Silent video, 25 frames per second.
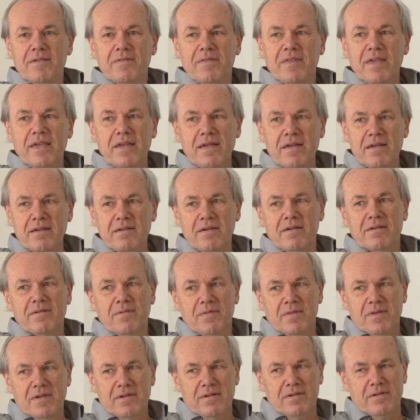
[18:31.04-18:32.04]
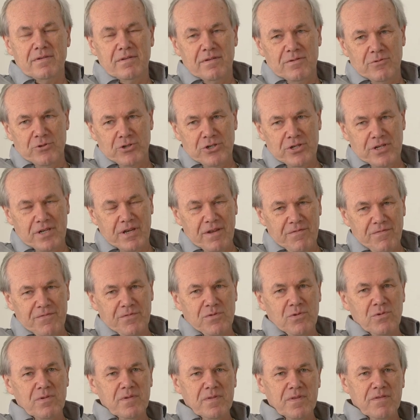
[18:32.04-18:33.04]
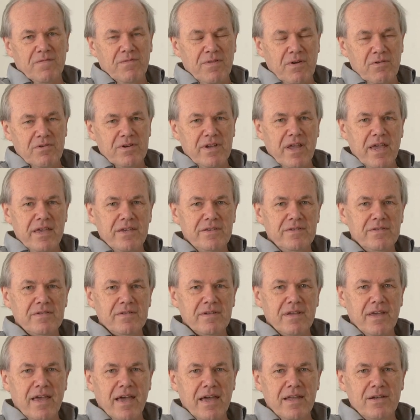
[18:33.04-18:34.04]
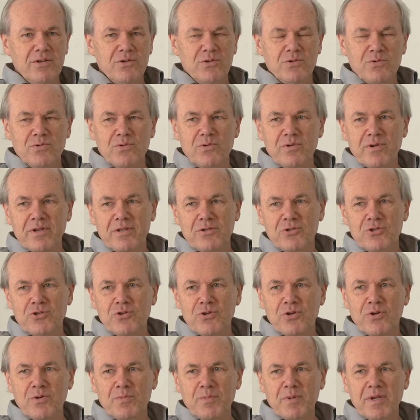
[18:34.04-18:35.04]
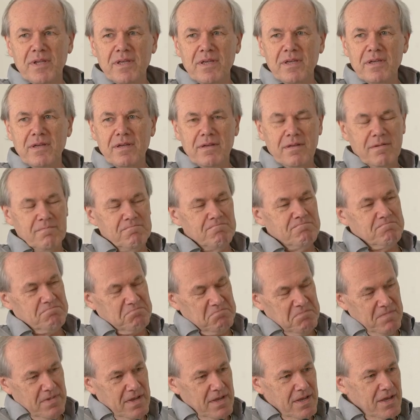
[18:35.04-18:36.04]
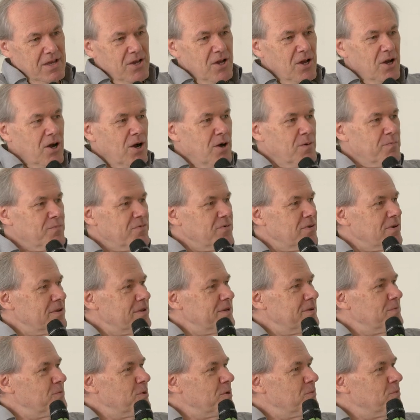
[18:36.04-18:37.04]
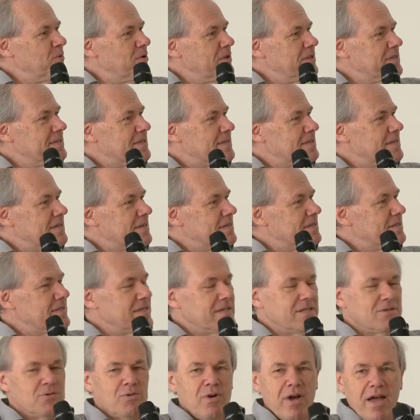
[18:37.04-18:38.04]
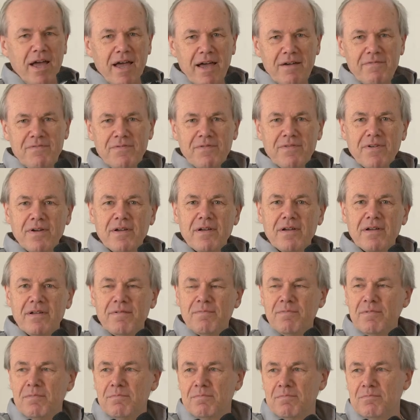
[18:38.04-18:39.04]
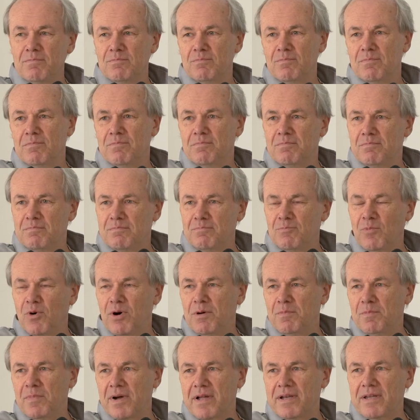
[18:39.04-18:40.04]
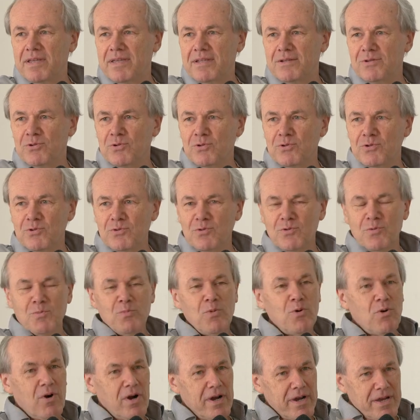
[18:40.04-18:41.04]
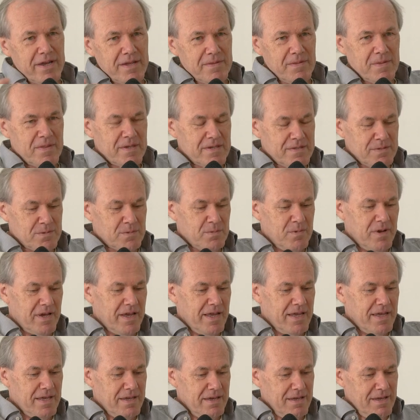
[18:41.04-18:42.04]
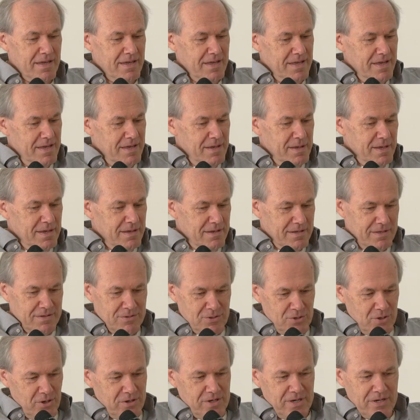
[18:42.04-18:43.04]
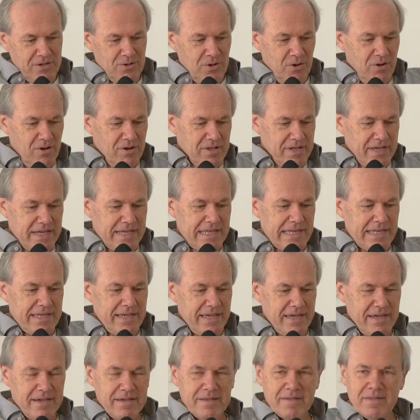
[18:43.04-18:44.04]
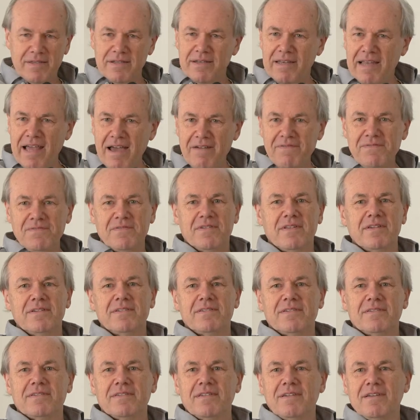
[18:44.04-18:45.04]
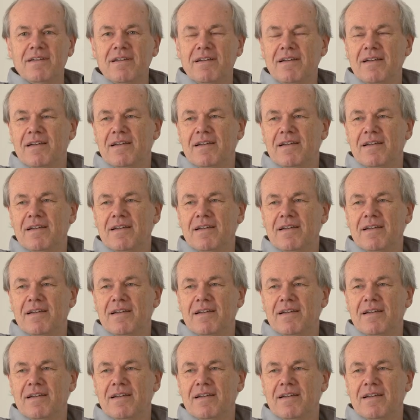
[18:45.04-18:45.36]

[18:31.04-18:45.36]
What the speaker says: thing the Stiftung, the foundation, can do in Germany. Hopefully we will succeed to have more money to do more in this way. It's not at all clear. The left is